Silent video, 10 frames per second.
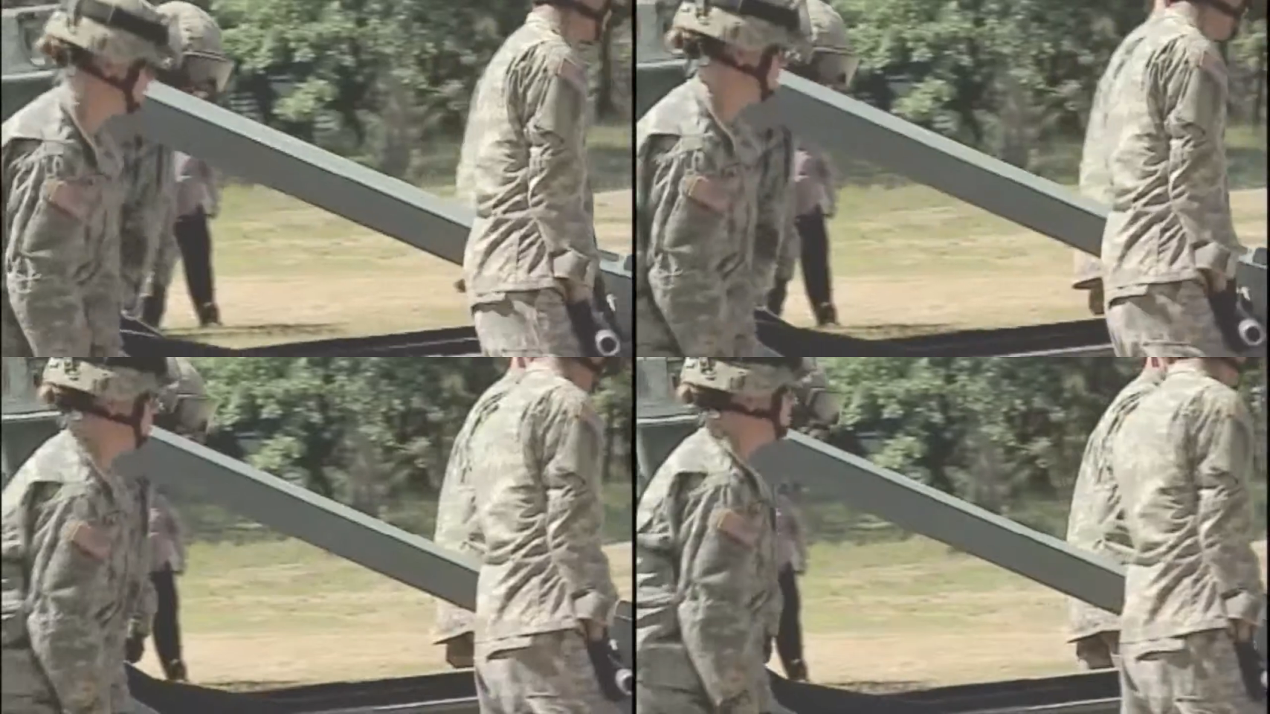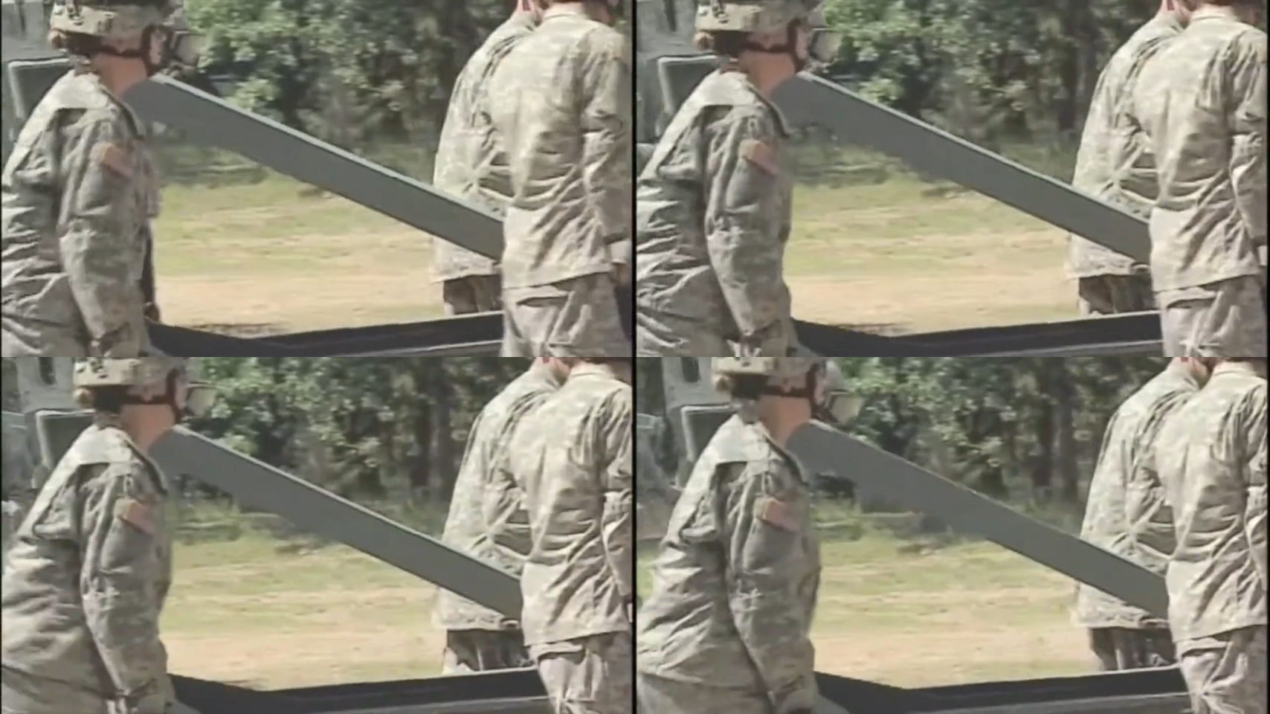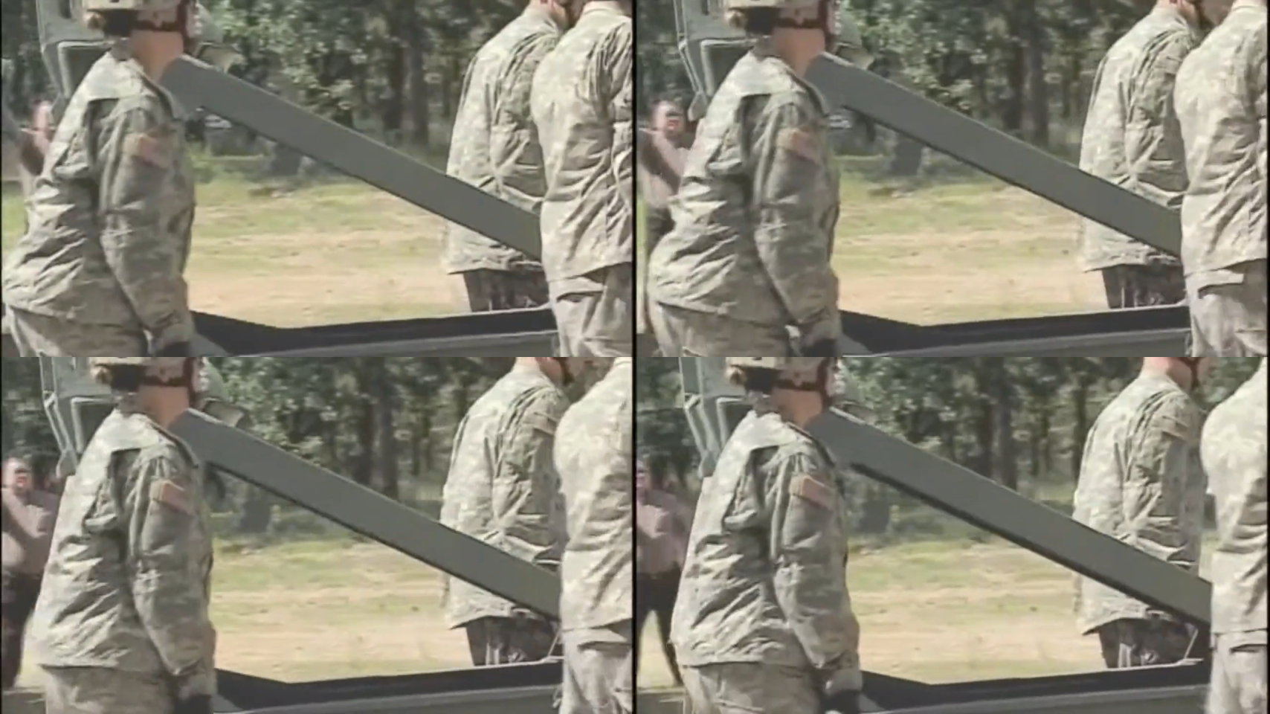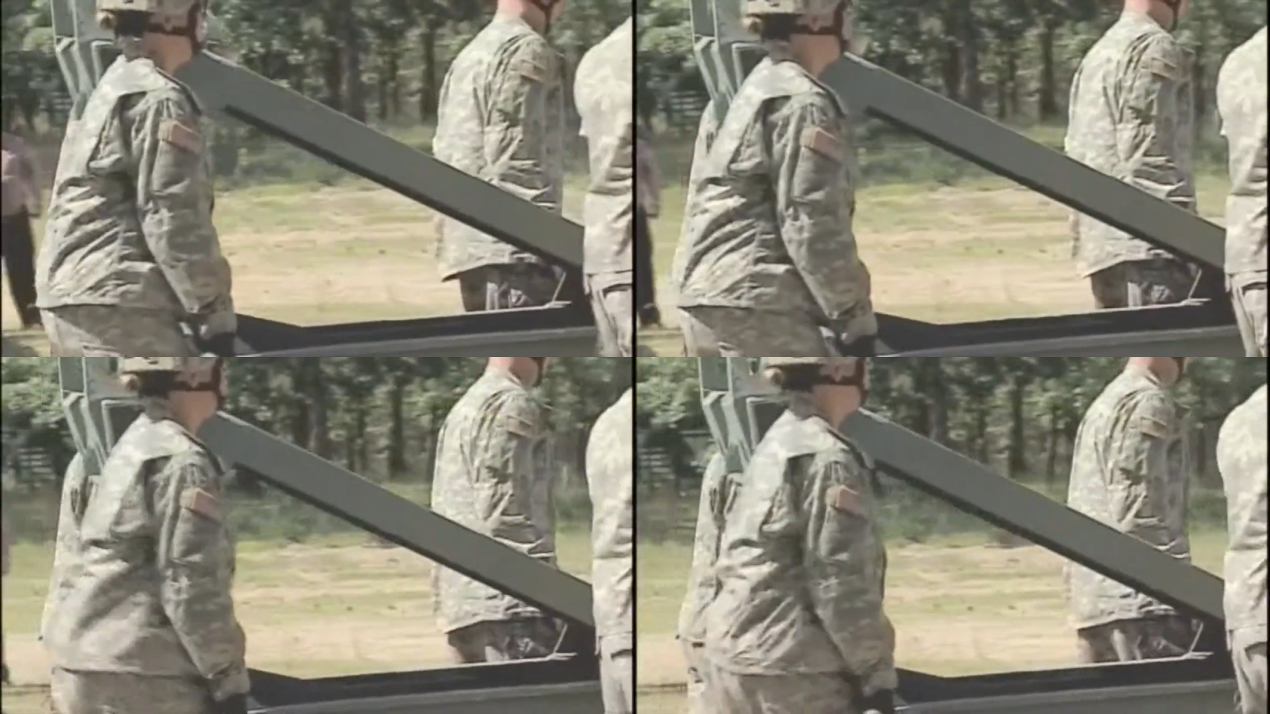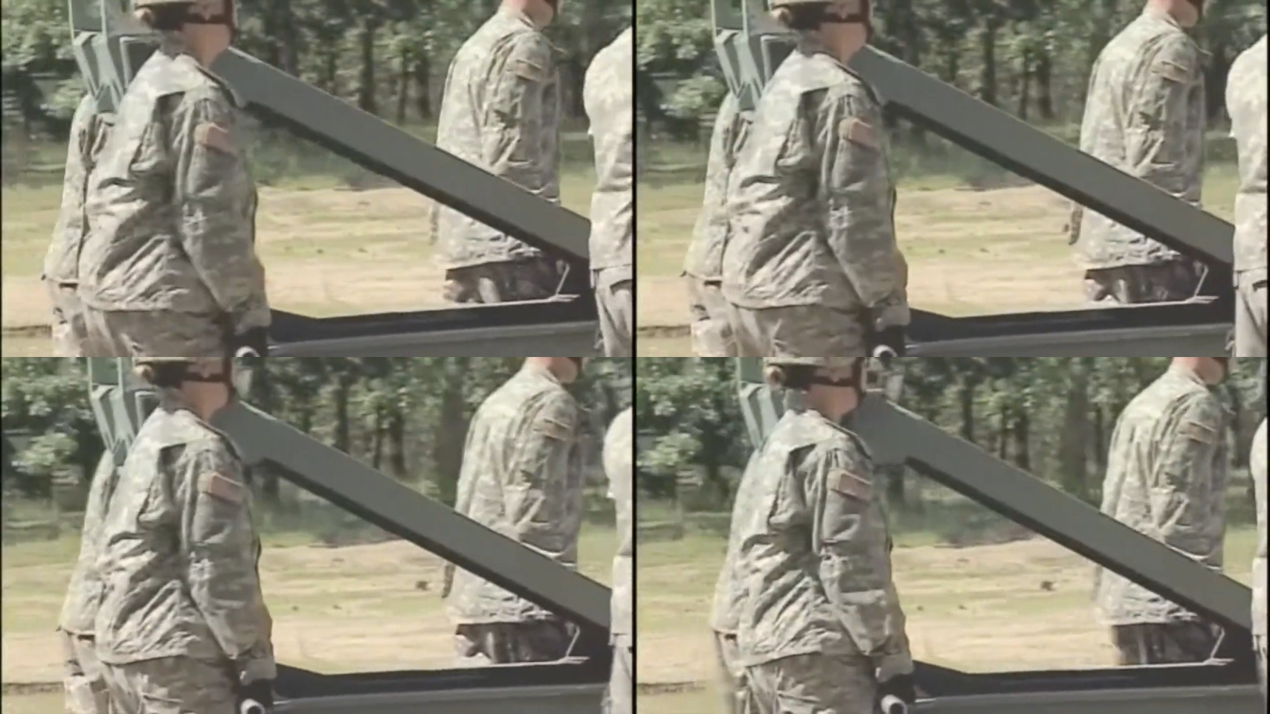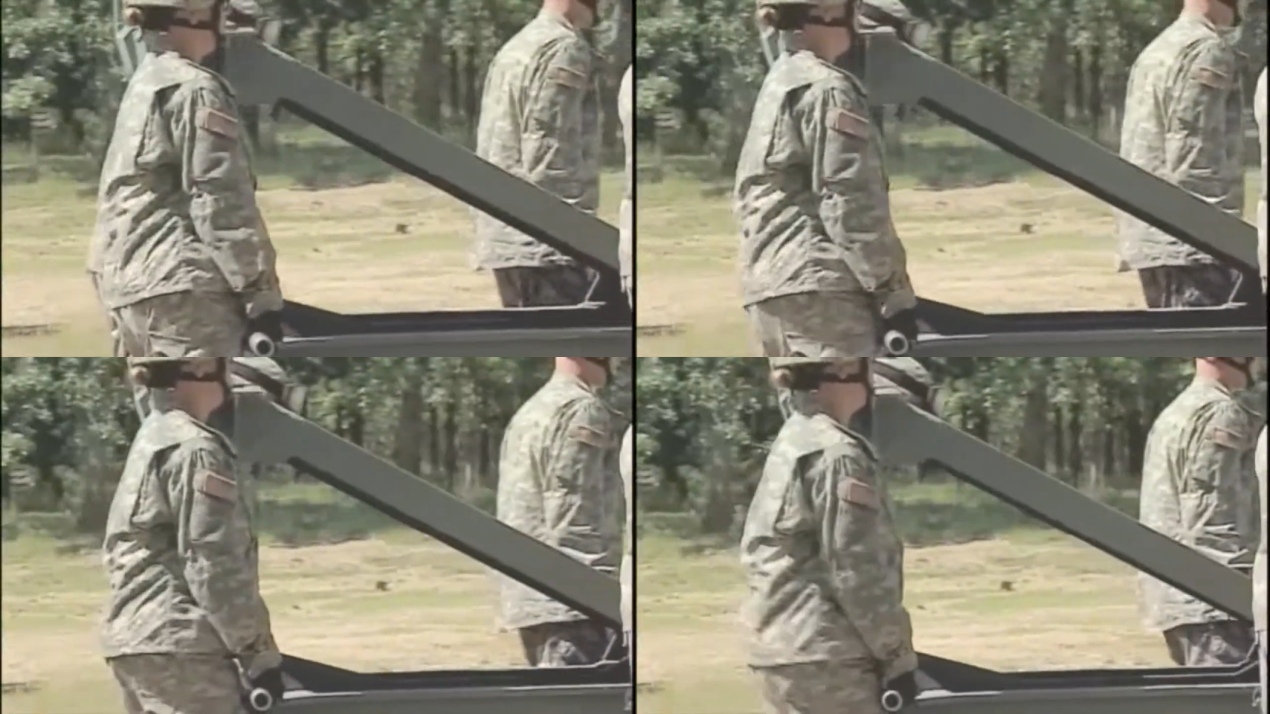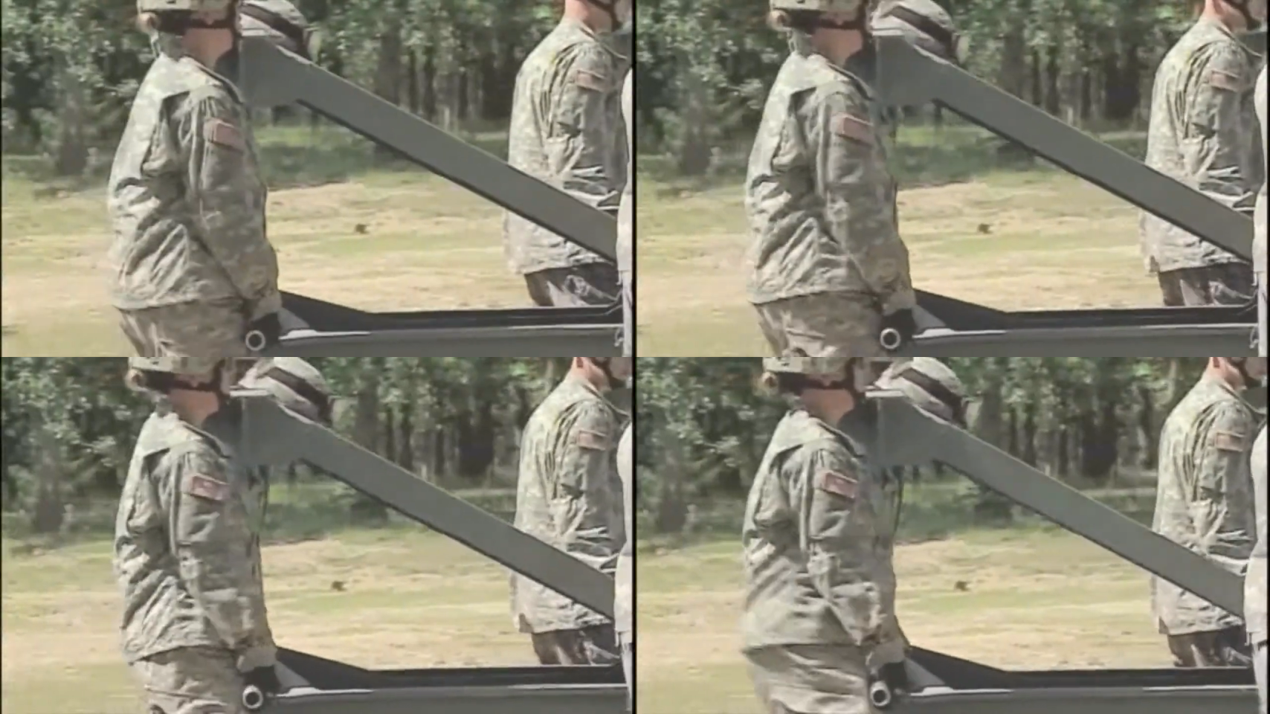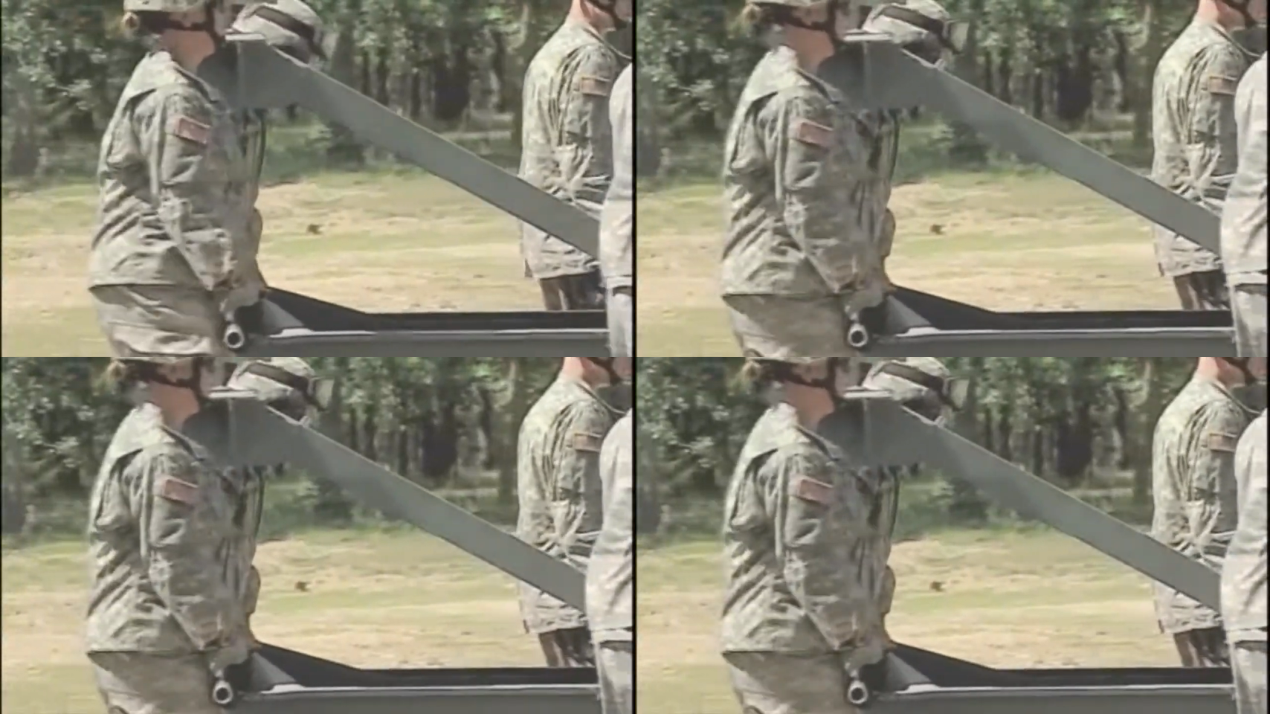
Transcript: (no speaker visible)